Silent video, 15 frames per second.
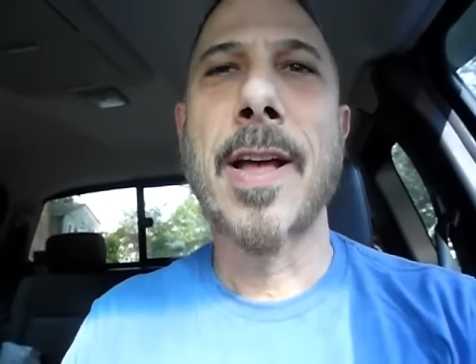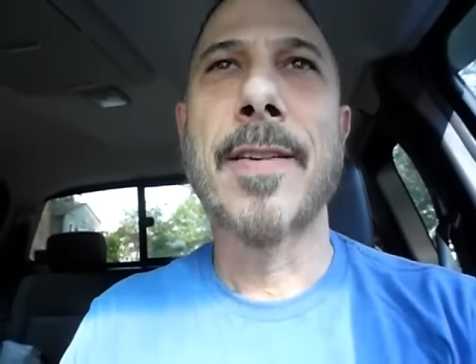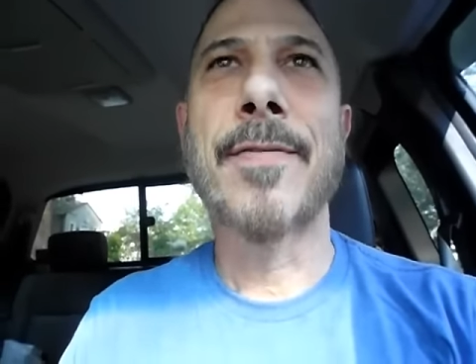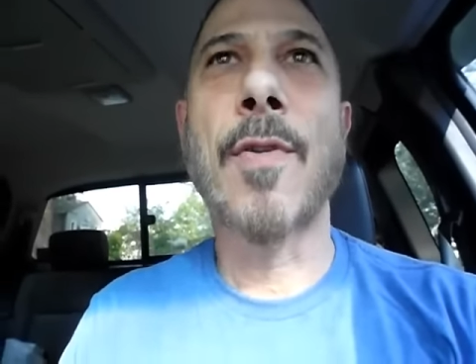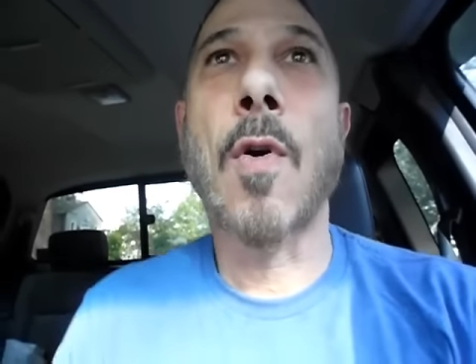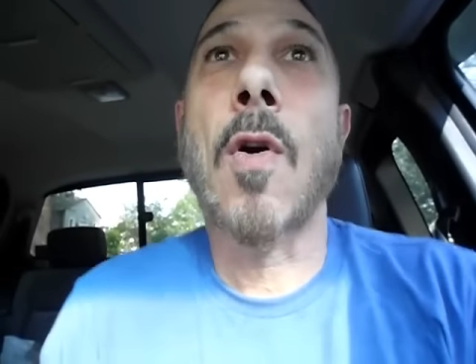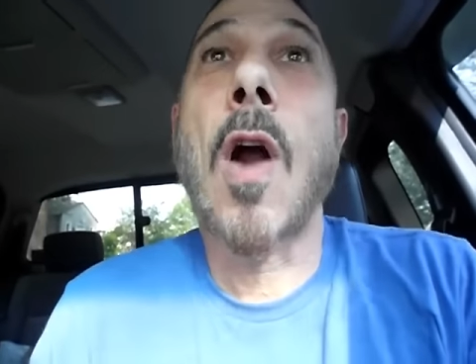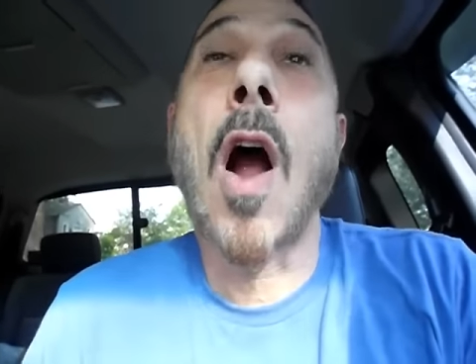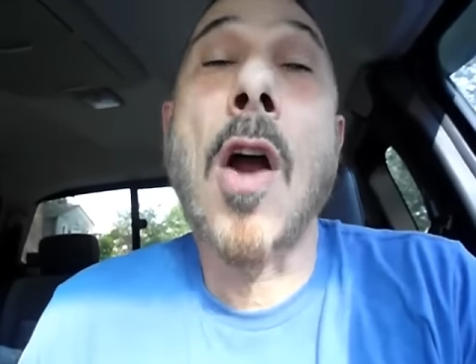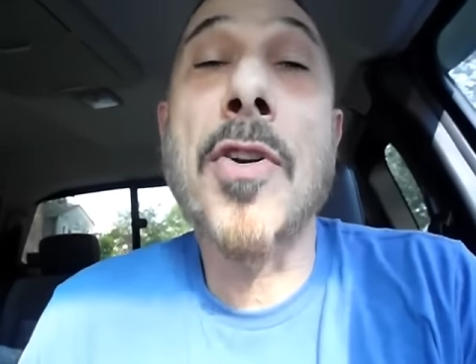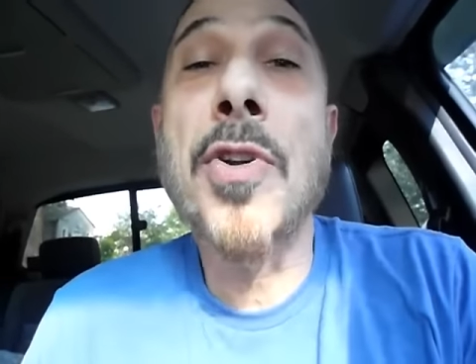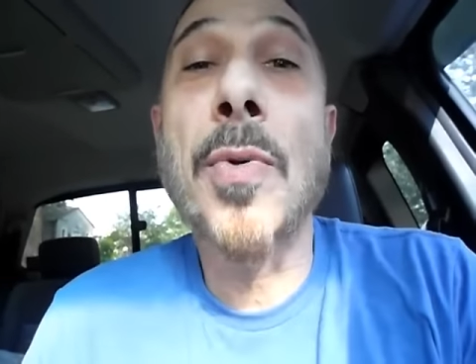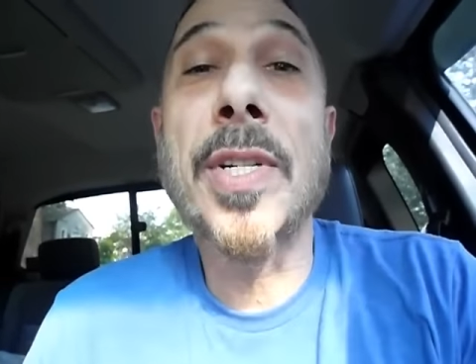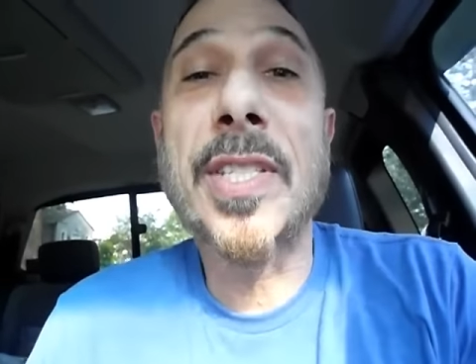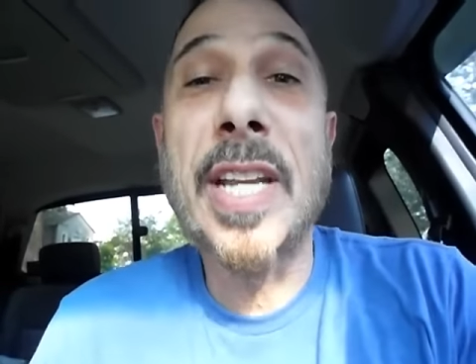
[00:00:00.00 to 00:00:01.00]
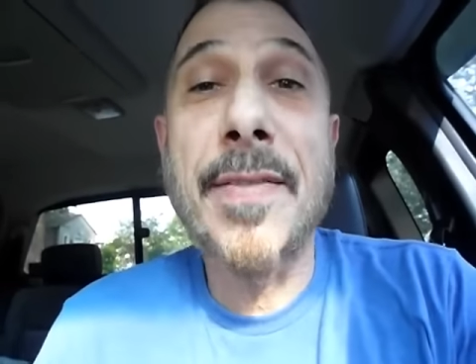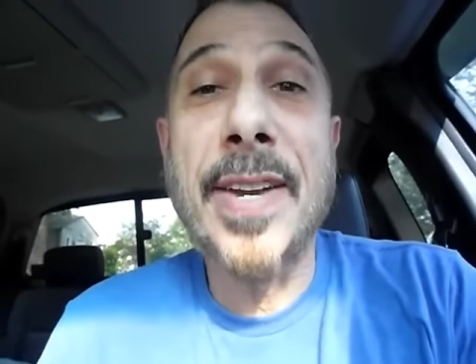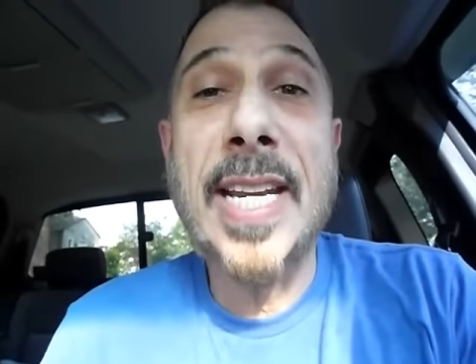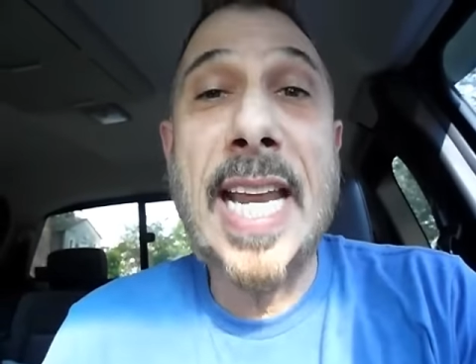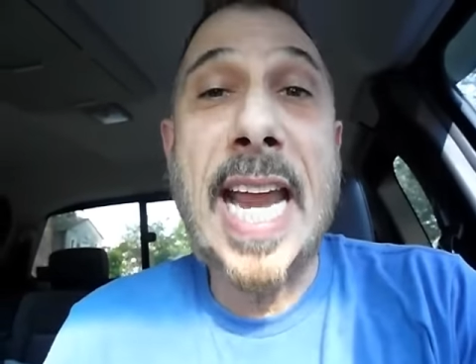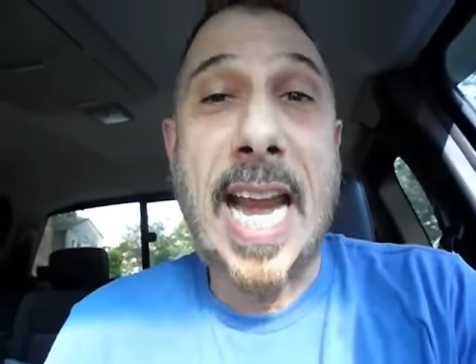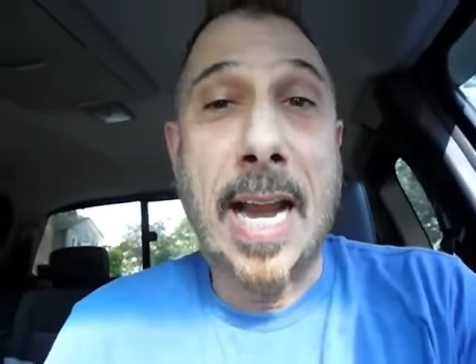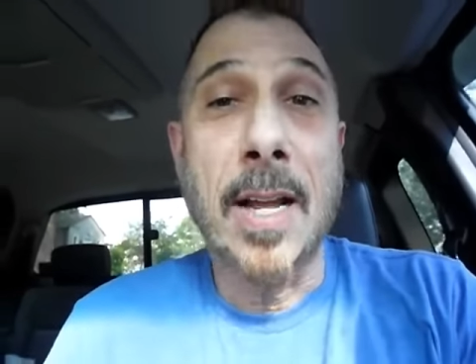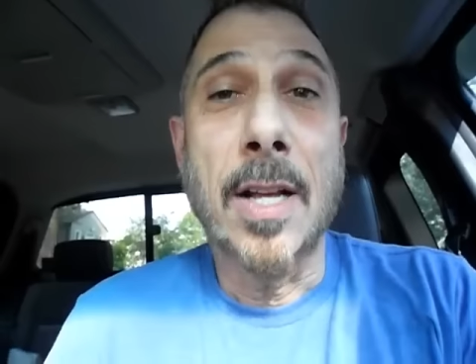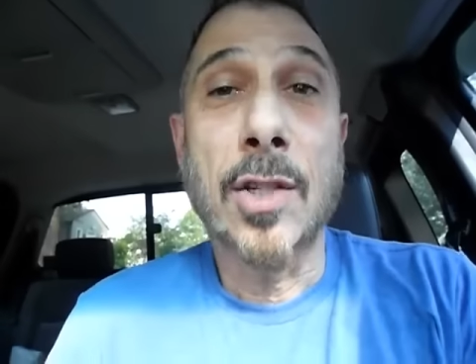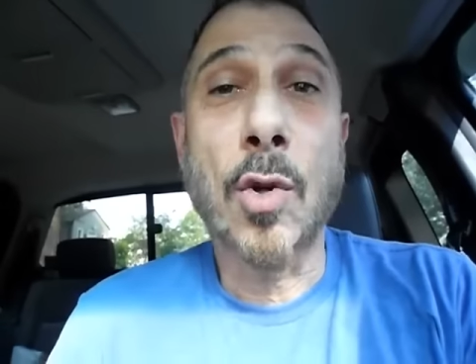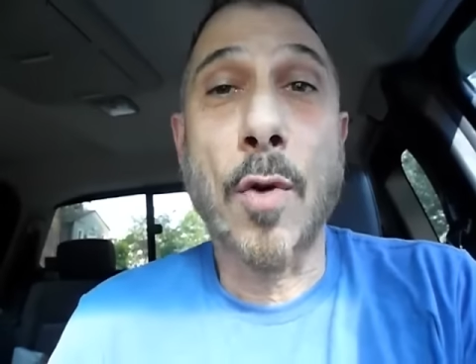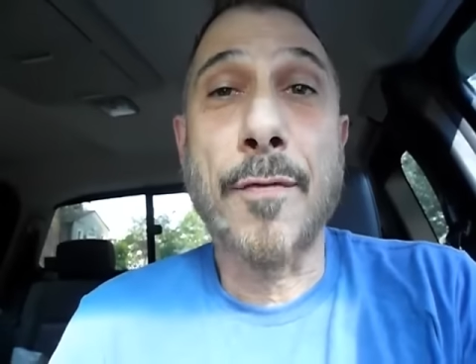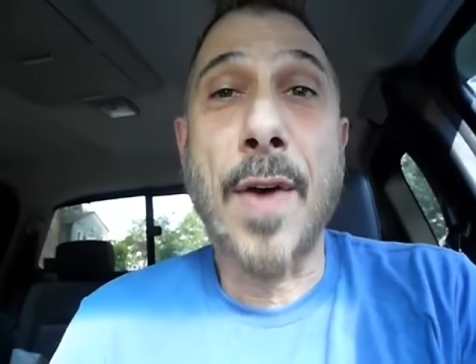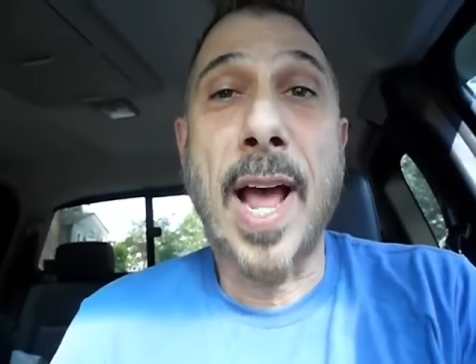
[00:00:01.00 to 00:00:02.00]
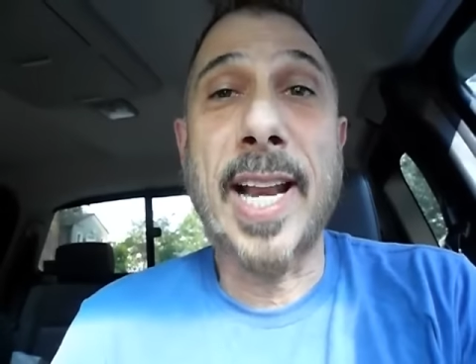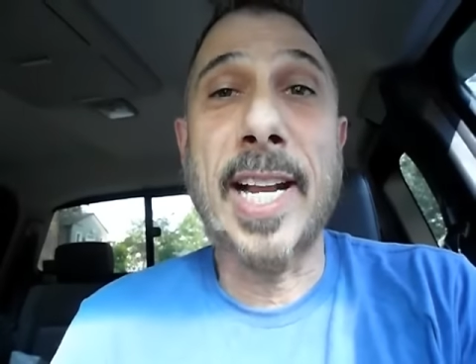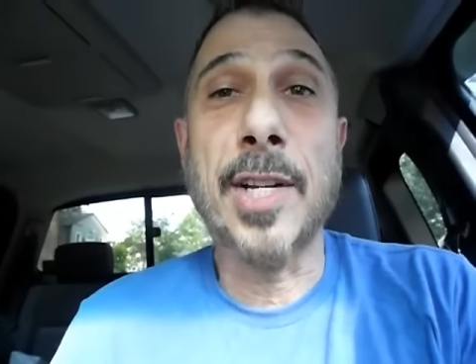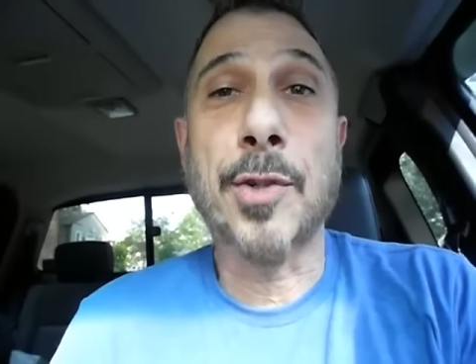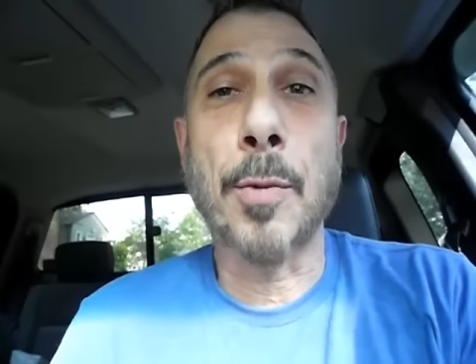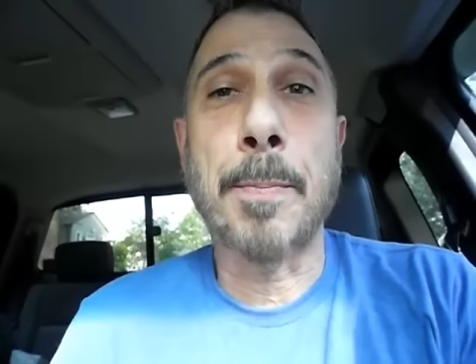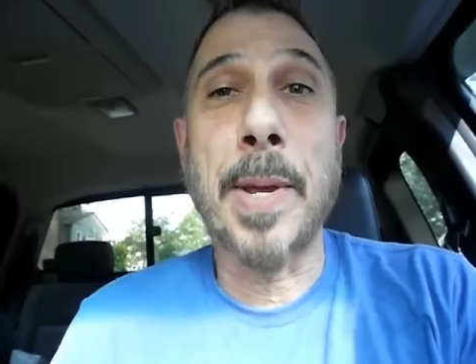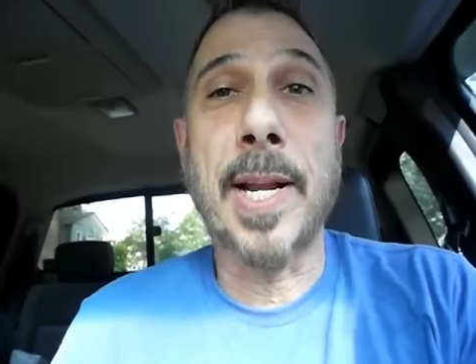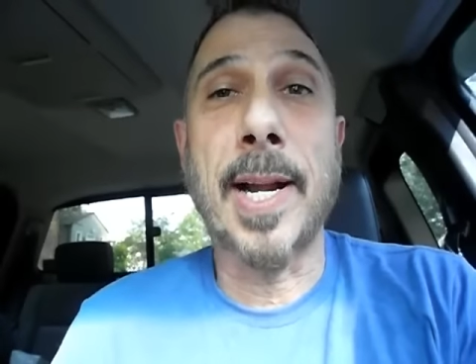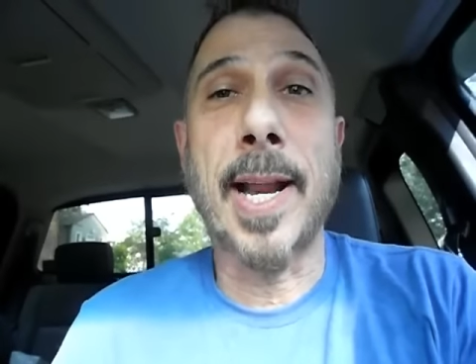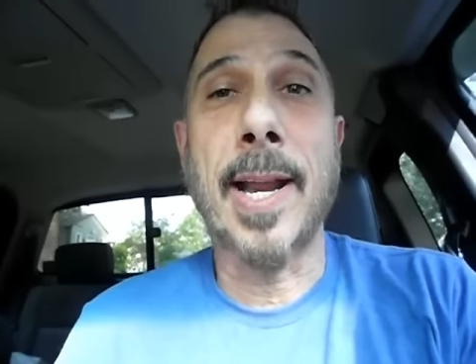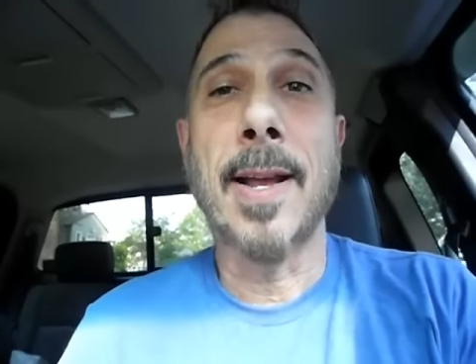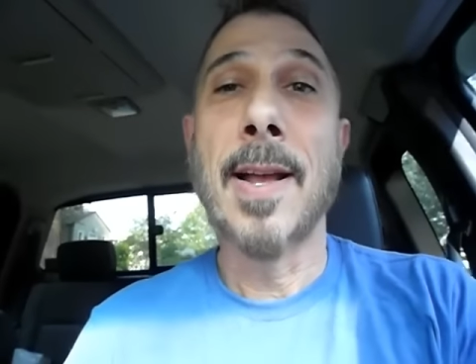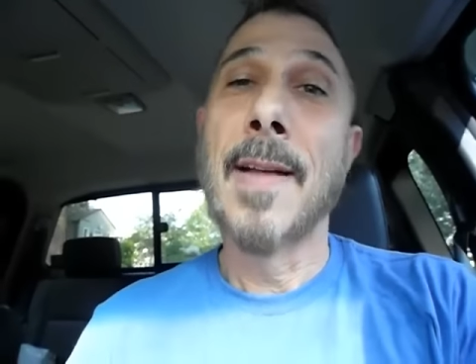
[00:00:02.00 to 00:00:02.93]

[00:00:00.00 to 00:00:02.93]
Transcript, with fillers: for our newest DVD, Sword Fighting and Stupidity.